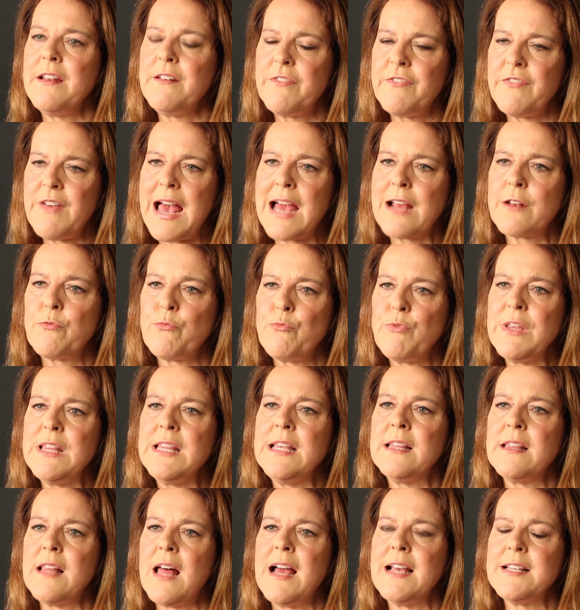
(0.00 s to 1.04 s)
in fact
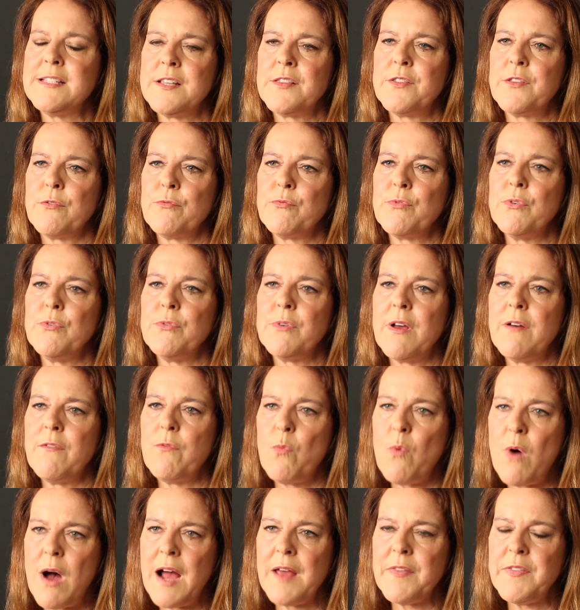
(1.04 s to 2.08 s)
really lies at the root
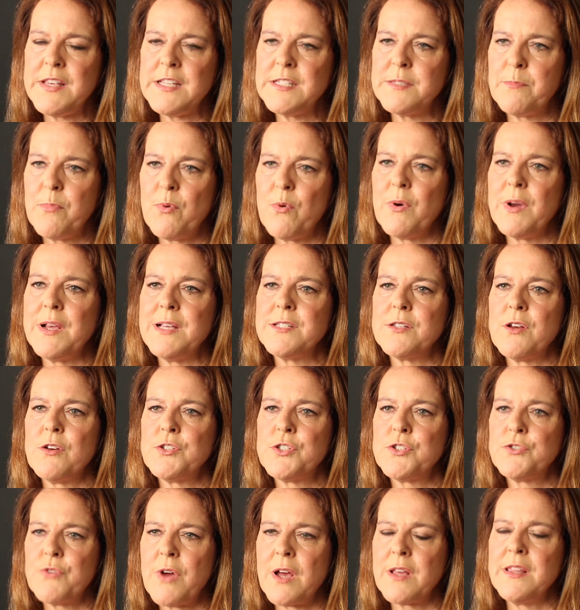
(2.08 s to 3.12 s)
of why these boys are
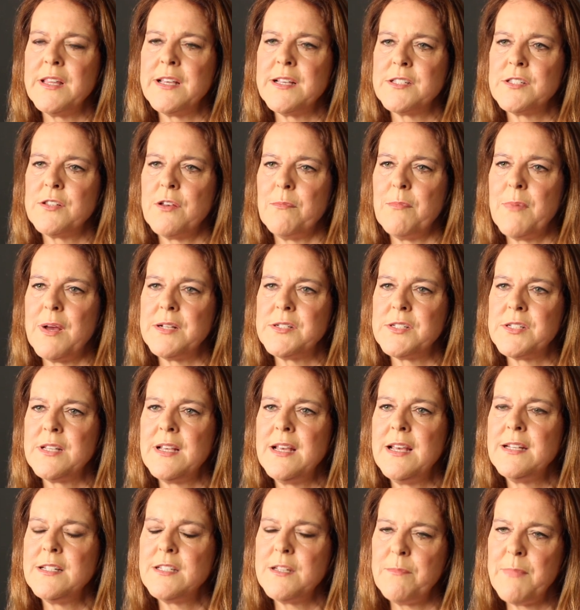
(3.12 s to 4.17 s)
struggling so much
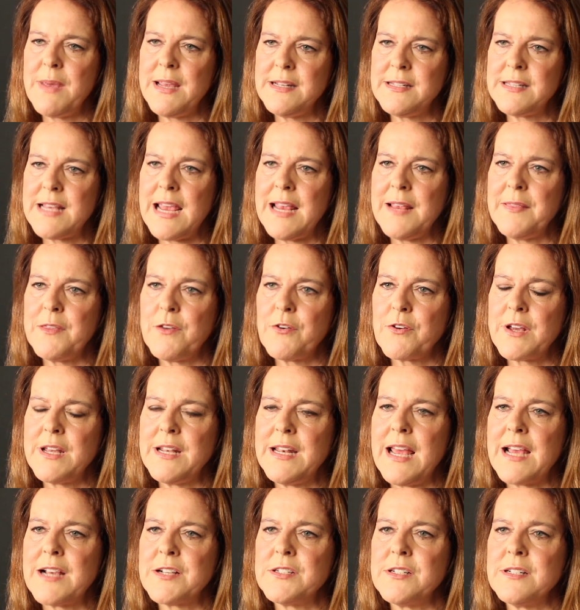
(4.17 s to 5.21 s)
to maintain their
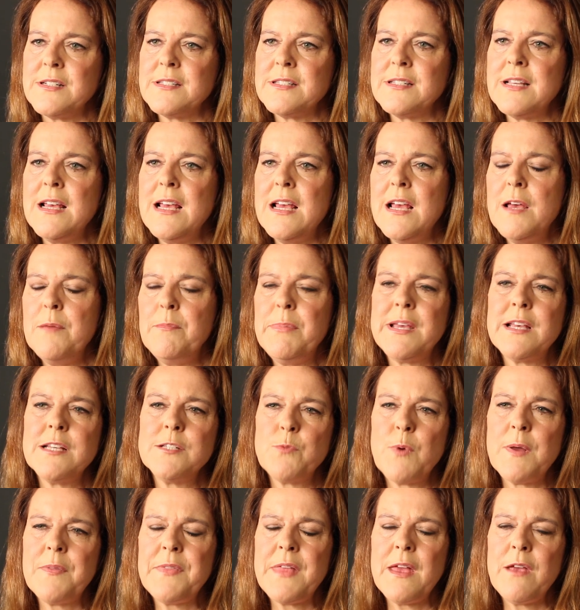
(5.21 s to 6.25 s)
connections.
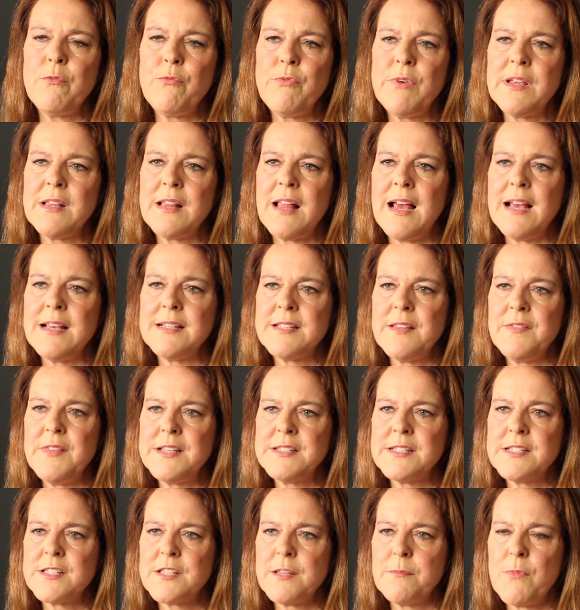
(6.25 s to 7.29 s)
Because what they realize, and
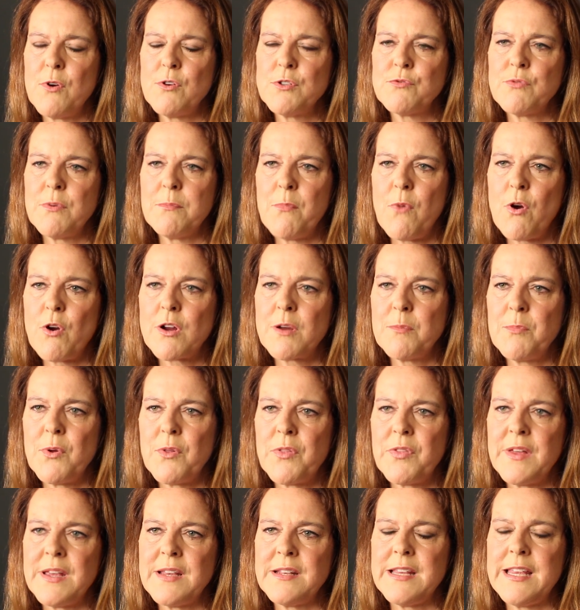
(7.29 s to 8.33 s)
this is the most
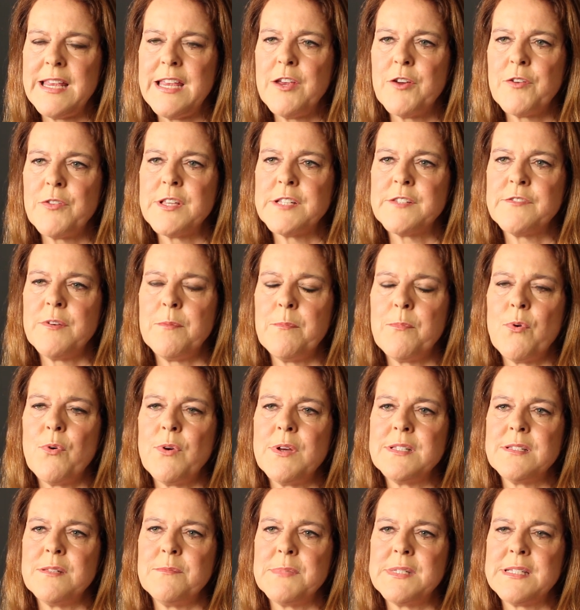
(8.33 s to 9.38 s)
remarkable thing to hear this from
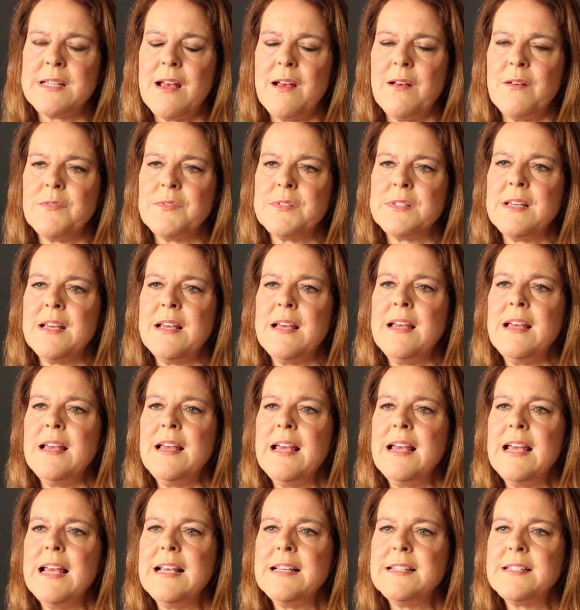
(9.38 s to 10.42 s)
boys themselves,
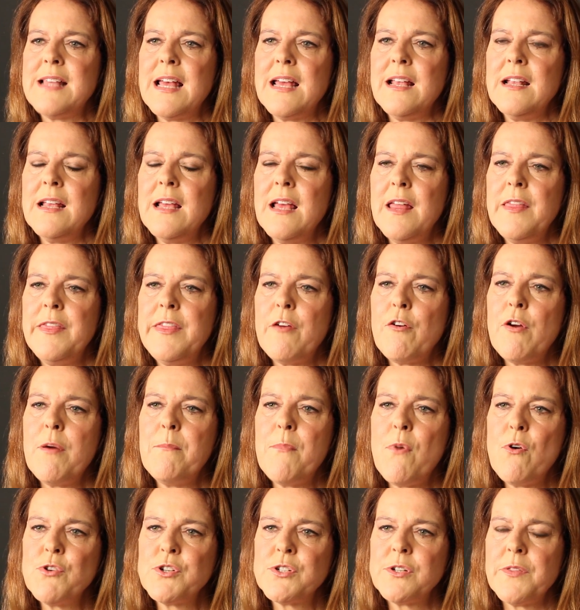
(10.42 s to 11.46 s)
is that their
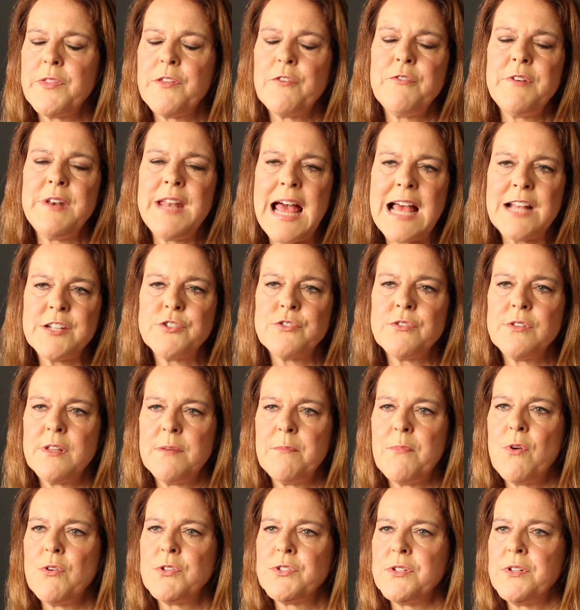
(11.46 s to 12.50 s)
natural
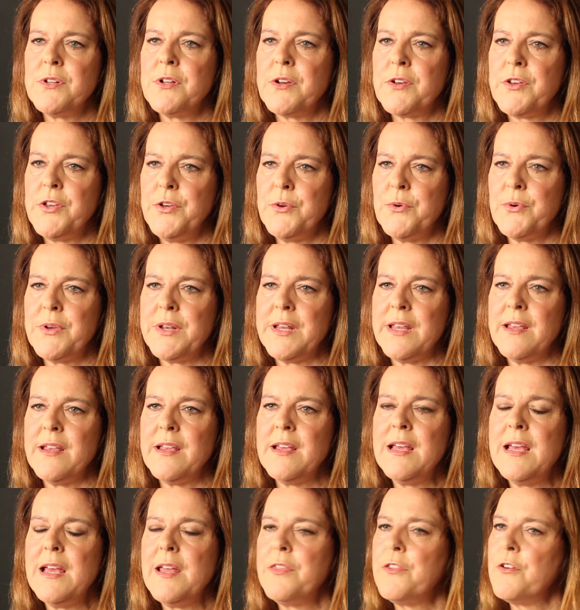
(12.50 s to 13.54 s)
emotional
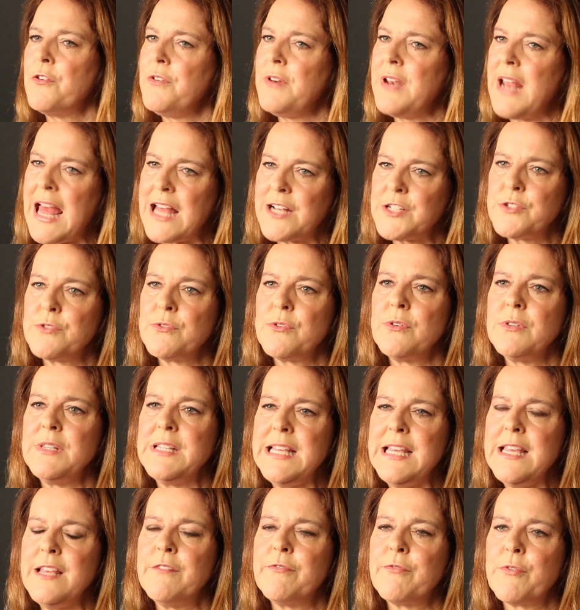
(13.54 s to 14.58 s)
acuity, their natural
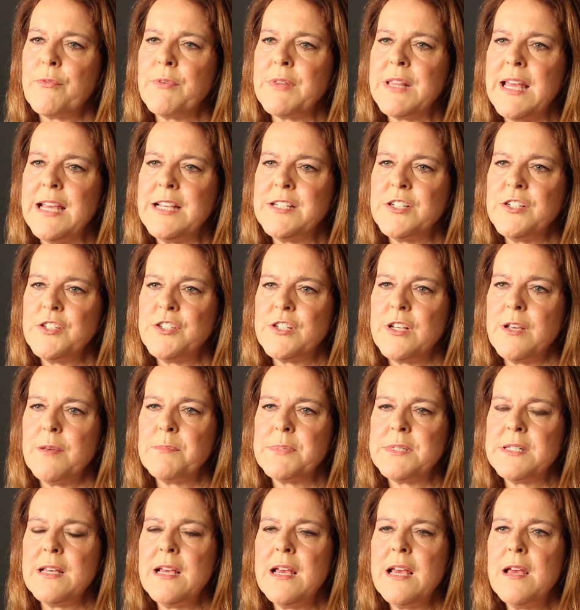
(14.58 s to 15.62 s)
need for
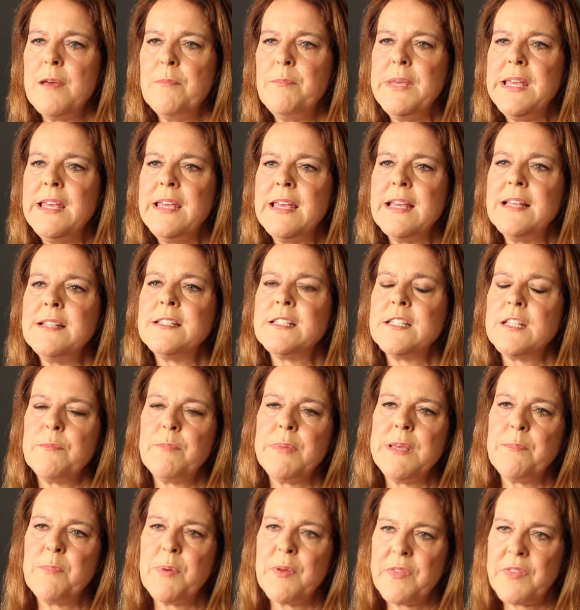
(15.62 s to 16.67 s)
relationships begins to
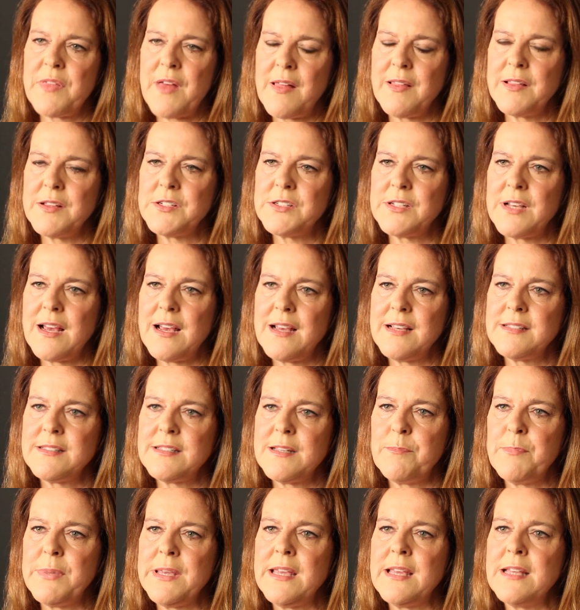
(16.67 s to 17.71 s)
be
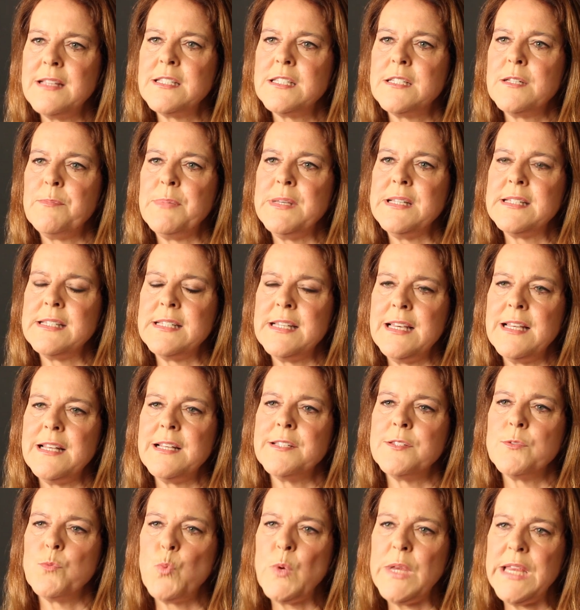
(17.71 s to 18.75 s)
pathologized. It begins to be
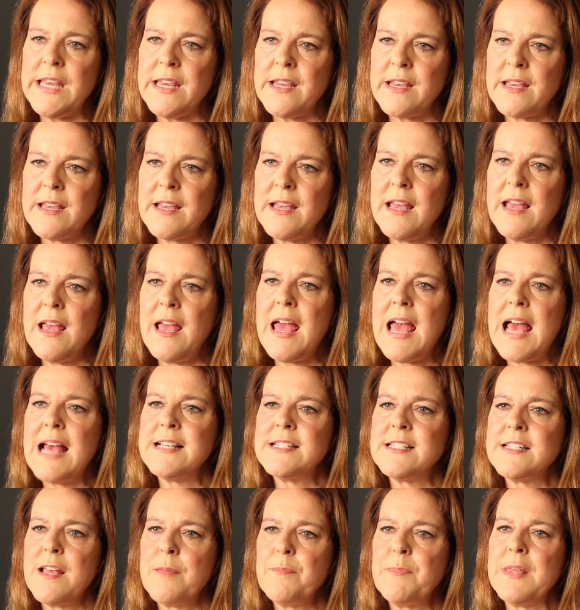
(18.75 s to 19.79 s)
seen as weak,
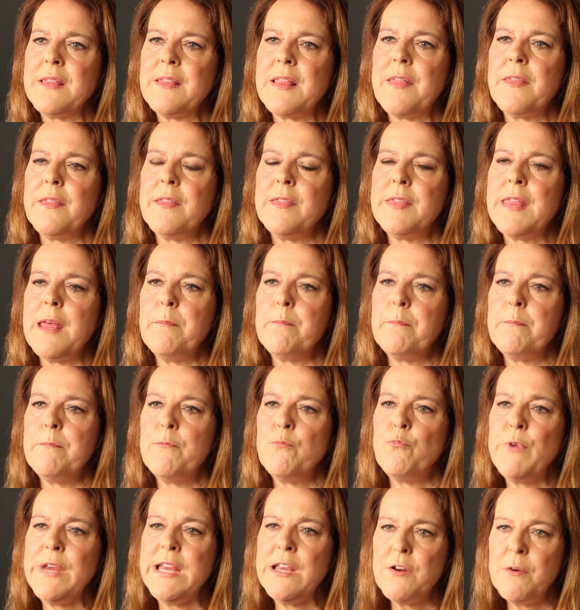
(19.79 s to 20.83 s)
as something that that
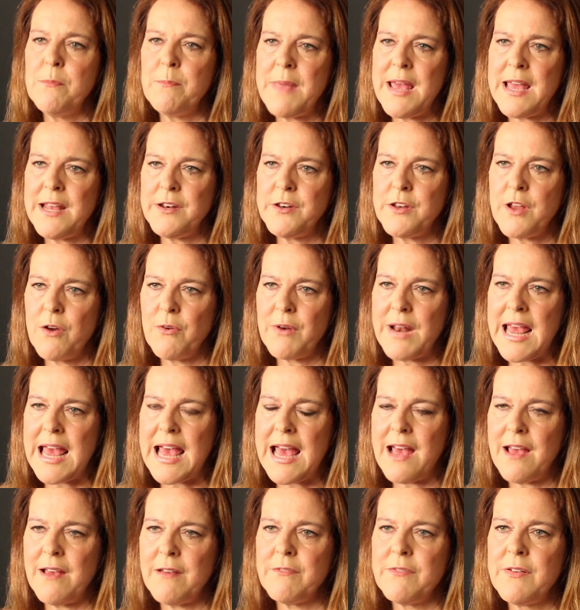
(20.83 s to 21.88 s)
real men don't
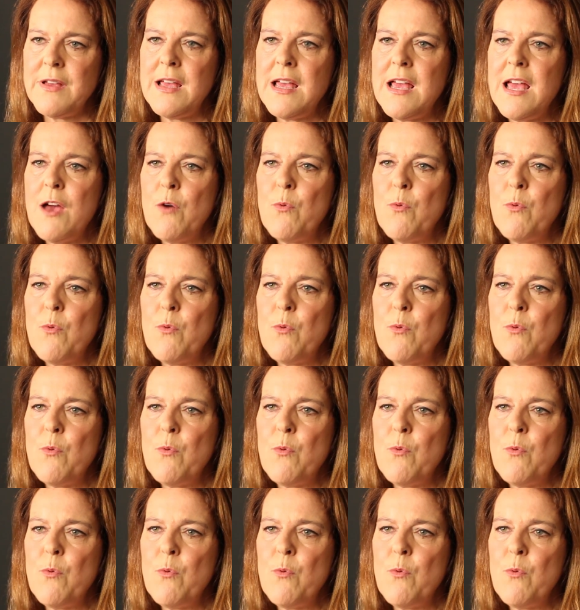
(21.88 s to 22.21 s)
have.